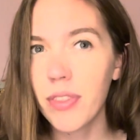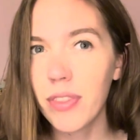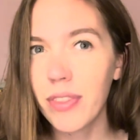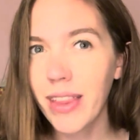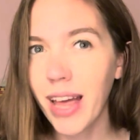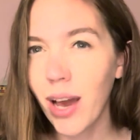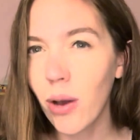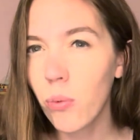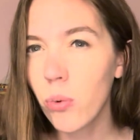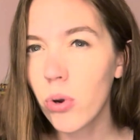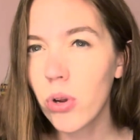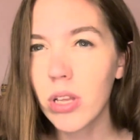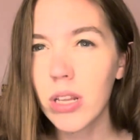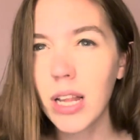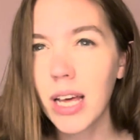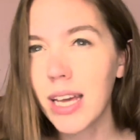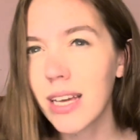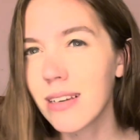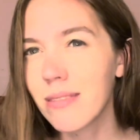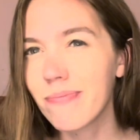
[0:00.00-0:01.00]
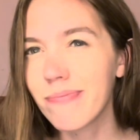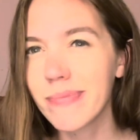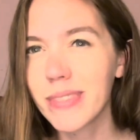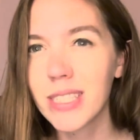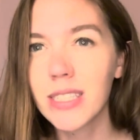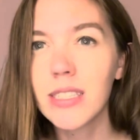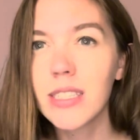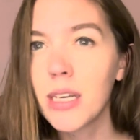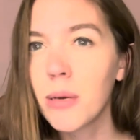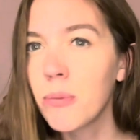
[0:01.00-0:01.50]
that were like
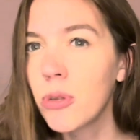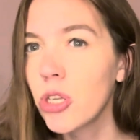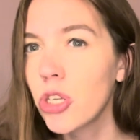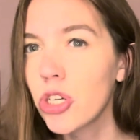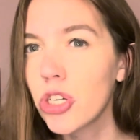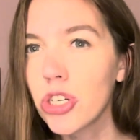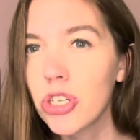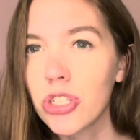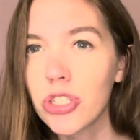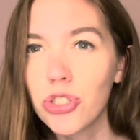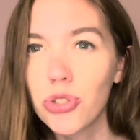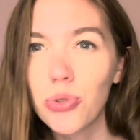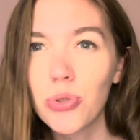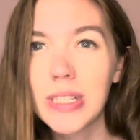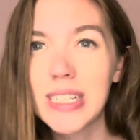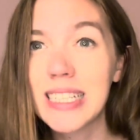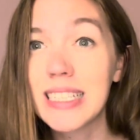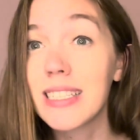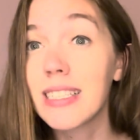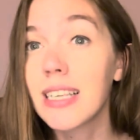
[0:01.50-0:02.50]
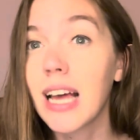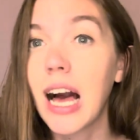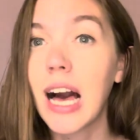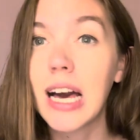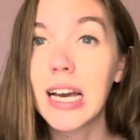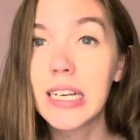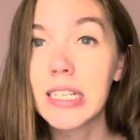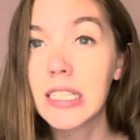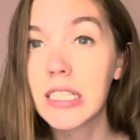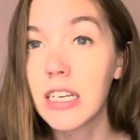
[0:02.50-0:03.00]
similar to the
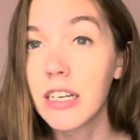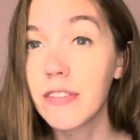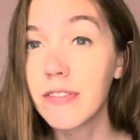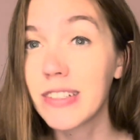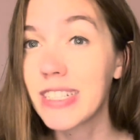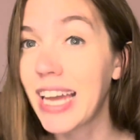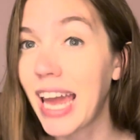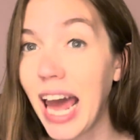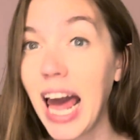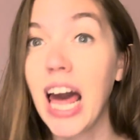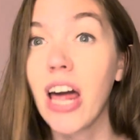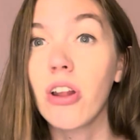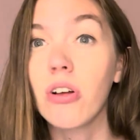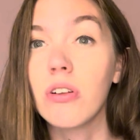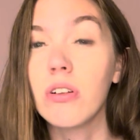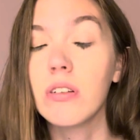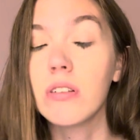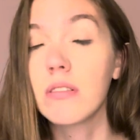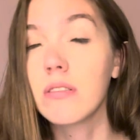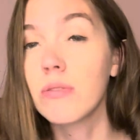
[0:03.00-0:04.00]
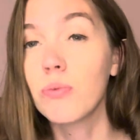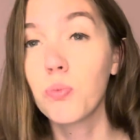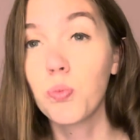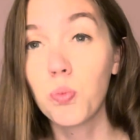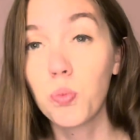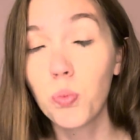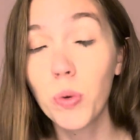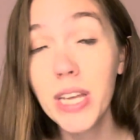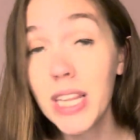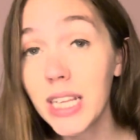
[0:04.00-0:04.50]
size of cattle
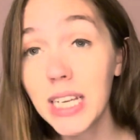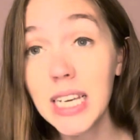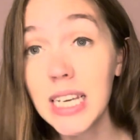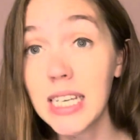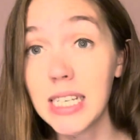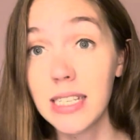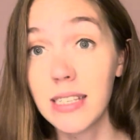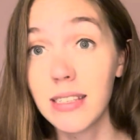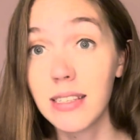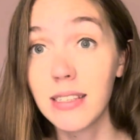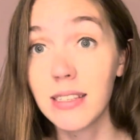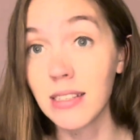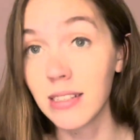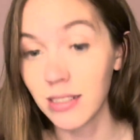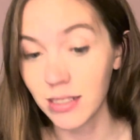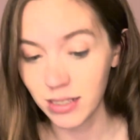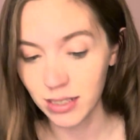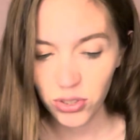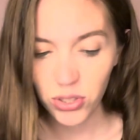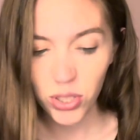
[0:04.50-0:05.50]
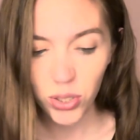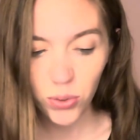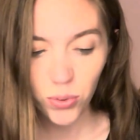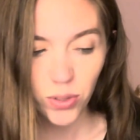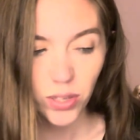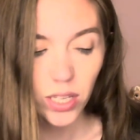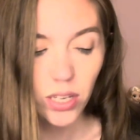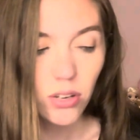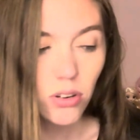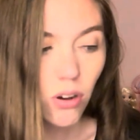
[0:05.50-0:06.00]
with ease. So
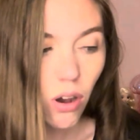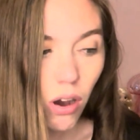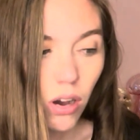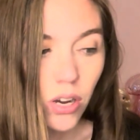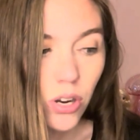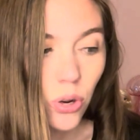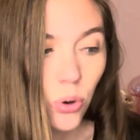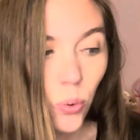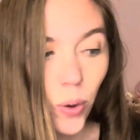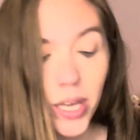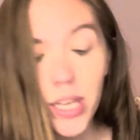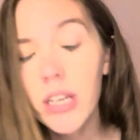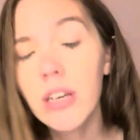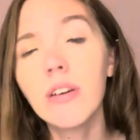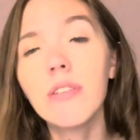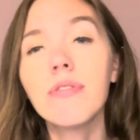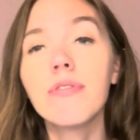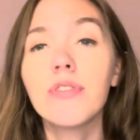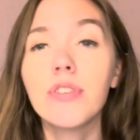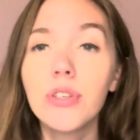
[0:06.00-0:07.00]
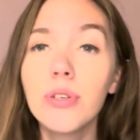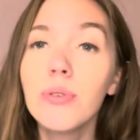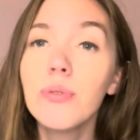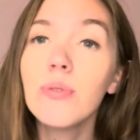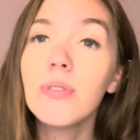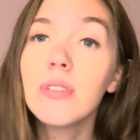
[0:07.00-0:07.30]
there are quite a few